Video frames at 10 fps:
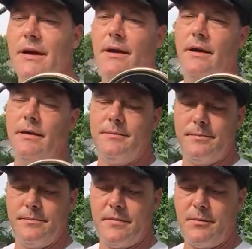
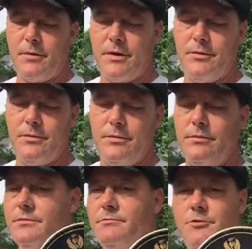I want to
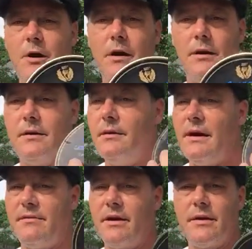try it,
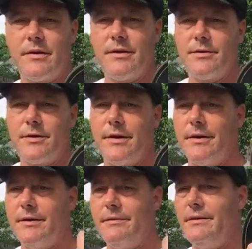haven't got around to trying
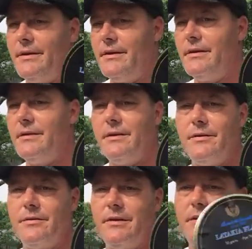it. Need to get
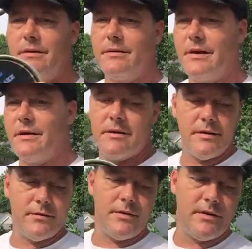another tin. Got
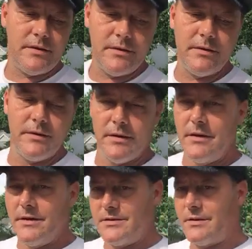another tin,
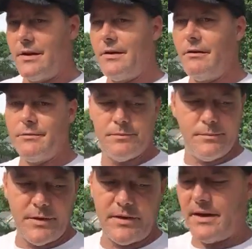so now I'll
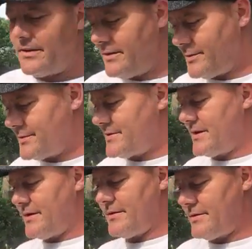put that in the old
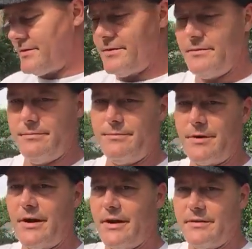cellar and
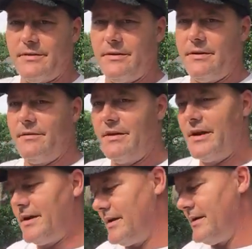break out the tin I've
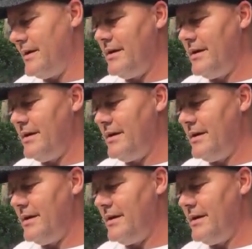had.